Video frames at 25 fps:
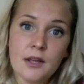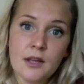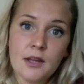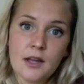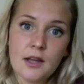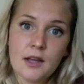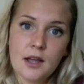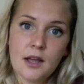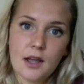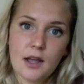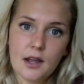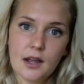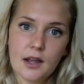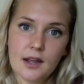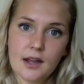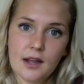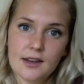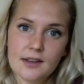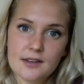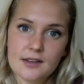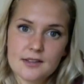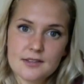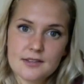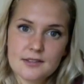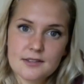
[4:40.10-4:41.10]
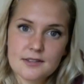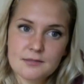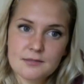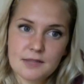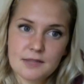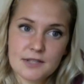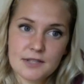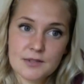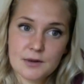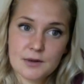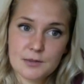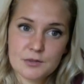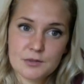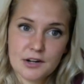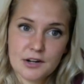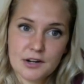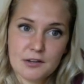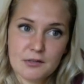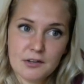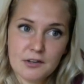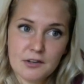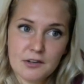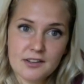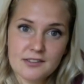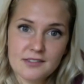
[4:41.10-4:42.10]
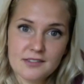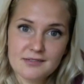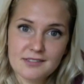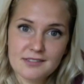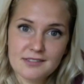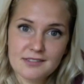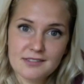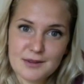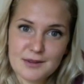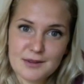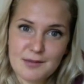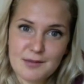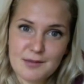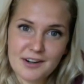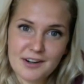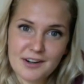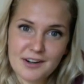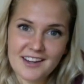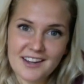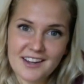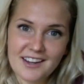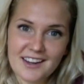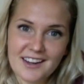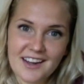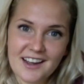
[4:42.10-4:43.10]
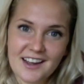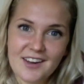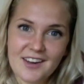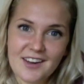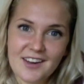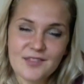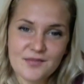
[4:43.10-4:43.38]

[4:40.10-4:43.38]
And that's what I'm trying to fill. That's what I'm working in now.